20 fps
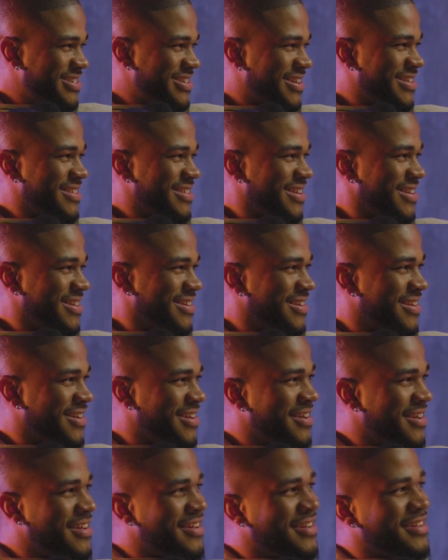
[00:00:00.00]
he said is that?
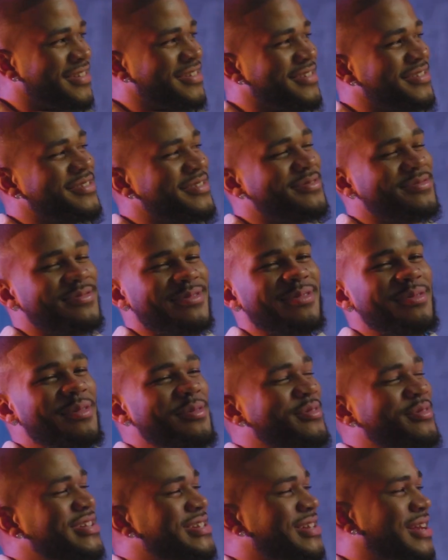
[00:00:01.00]
Crazy.
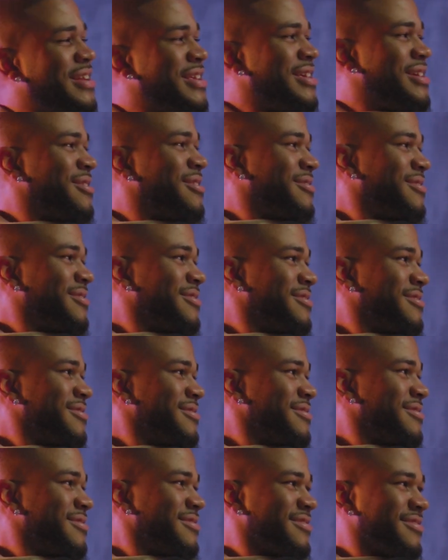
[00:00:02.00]
Remember when he said hee-haw?
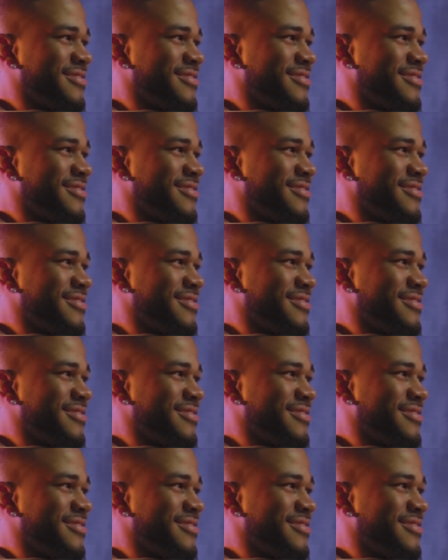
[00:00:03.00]
Yeah.